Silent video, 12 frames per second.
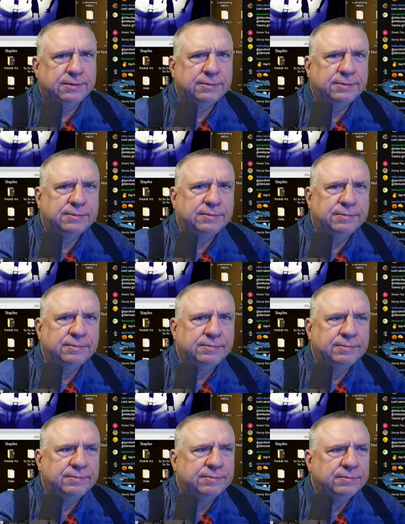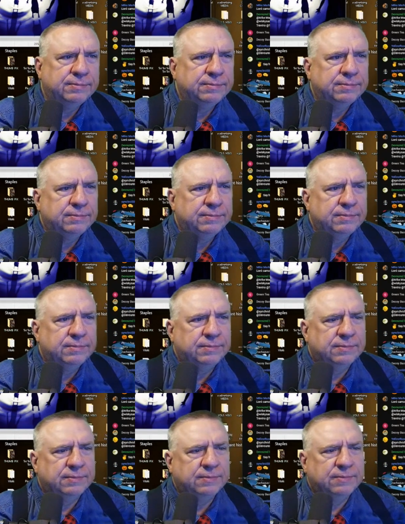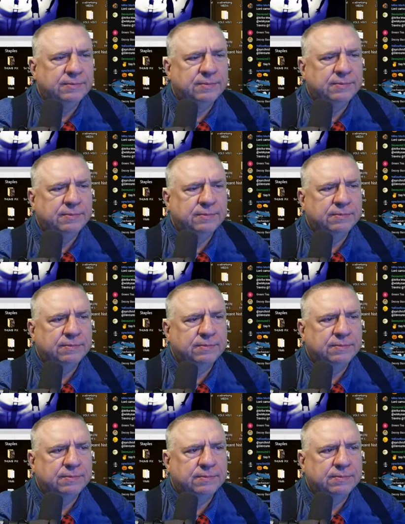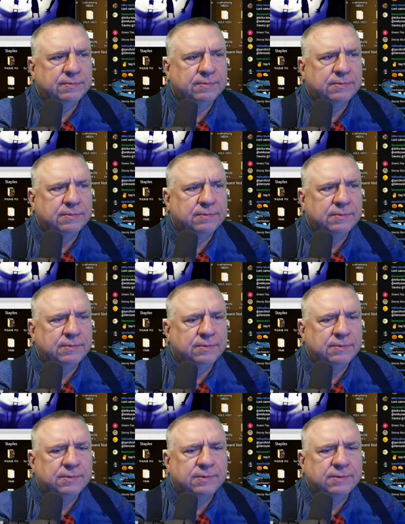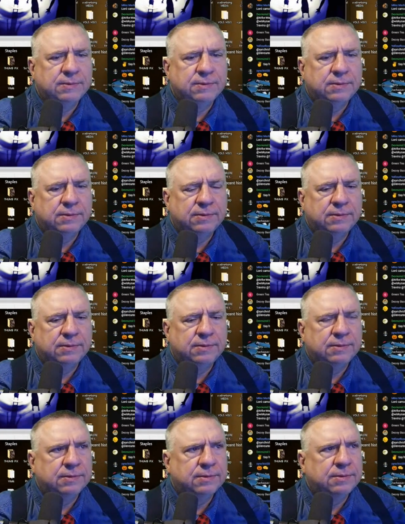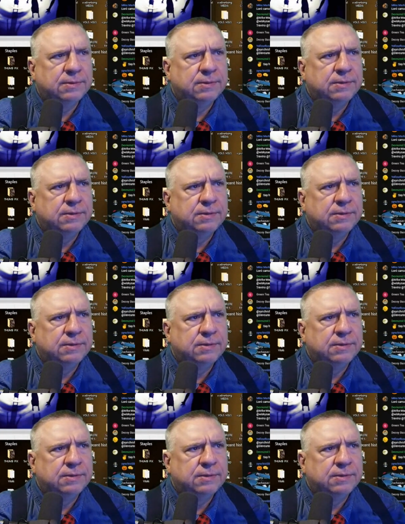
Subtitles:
Nobody speaks.